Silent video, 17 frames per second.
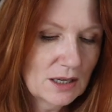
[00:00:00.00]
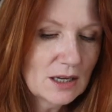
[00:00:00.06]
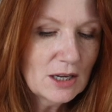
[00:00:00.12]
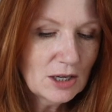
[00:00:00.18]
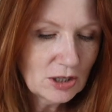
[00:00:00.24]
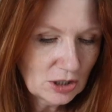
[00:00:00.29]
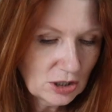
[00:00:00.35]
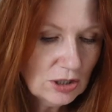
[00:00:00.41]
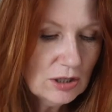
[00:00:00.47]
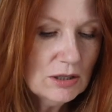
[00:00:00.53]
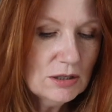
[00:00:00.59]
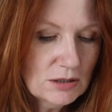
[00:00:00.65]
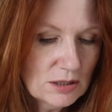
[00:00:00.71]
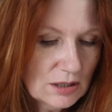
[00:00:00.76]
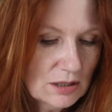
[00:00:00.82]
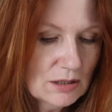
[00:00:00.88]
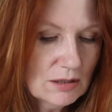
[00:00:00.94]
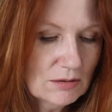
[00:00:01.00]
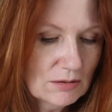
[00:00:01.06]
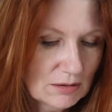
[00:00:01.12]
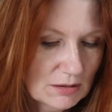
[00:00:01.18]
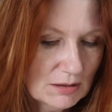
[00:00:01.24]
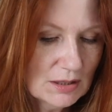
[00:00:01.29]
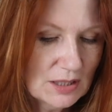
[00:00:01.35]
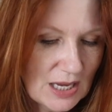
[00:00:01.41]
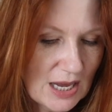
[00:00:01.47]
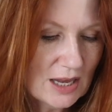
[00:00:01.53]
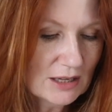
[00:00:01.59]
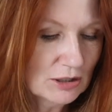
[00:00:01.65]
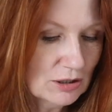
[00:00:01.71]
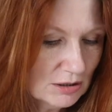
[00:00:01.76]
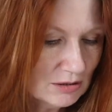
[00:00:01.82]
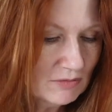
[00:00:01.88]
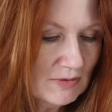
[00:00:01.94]
a good
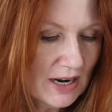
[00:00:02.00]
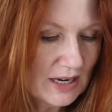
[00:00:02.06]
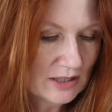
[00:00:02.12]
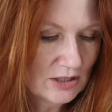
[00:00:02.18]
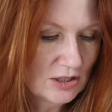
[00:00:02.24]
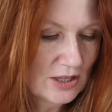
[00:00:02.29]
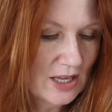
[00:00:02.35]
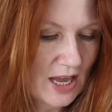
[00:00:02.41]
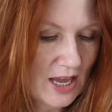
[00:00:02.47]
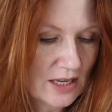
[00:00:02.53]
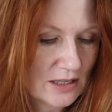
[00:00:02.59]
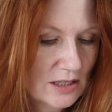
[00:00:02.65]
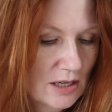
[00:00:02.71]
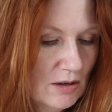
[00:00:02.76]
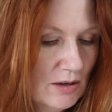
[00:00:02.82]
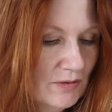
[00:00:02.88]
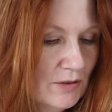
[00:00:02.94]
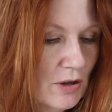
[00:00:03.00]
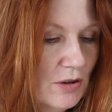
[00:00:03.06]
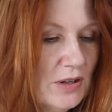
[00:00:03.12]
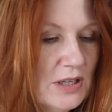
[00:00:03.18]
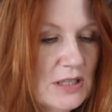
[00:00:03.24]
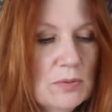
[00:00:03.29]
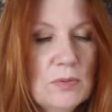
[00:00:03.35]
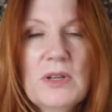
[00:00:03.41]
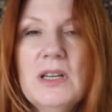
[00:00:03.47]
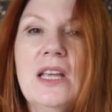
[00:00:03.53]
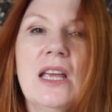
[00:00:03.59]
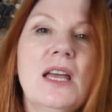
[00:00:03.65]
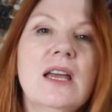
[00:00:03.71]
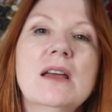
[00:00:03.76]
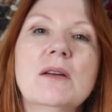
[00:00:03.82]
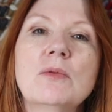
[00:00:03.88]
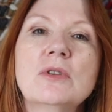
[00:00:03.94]
range there. So I've got this one
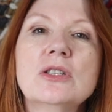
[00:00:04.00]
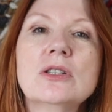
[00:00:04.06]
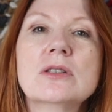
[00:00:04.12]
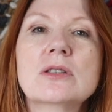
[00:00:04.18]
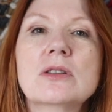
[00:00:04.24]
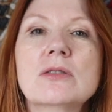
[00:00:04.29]
here, which is